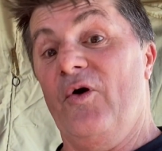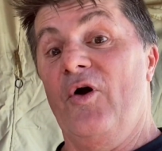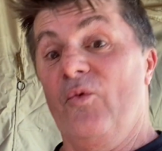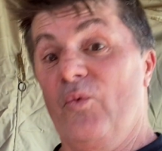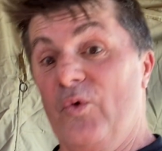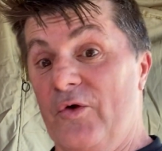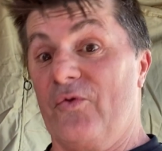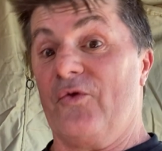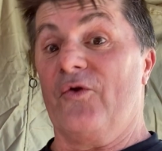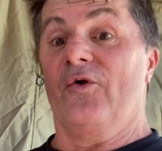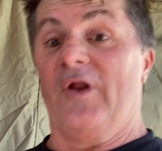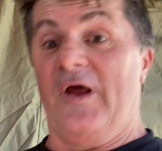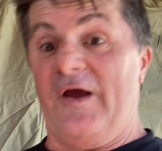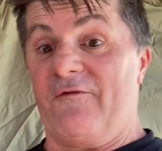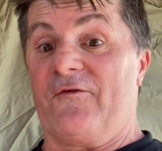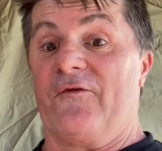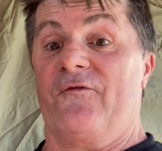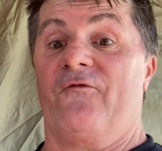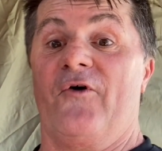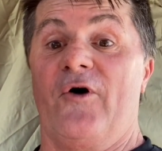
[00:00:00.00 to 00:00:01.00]
we still have
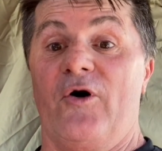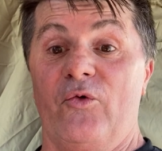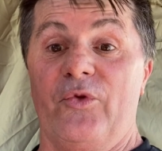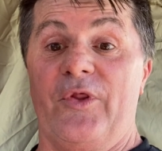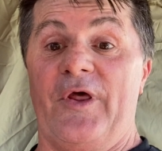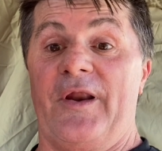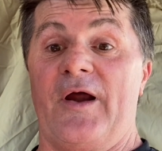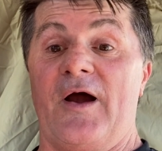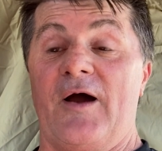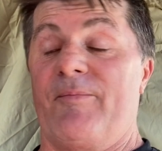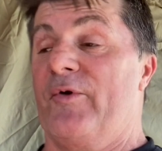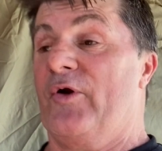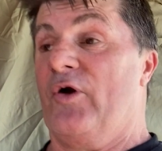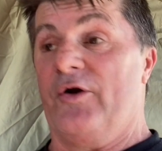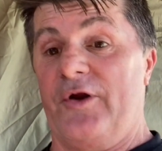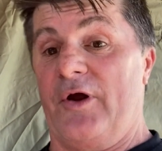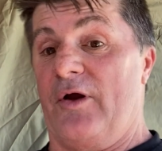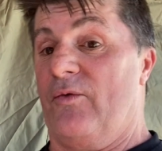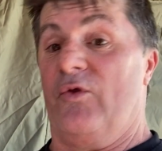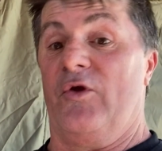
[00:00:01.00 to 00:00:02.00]
to fold that up, and I
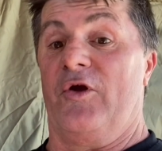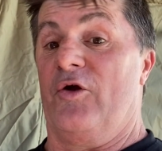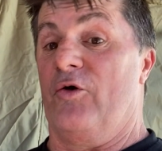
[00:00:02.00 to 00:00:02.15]
don't think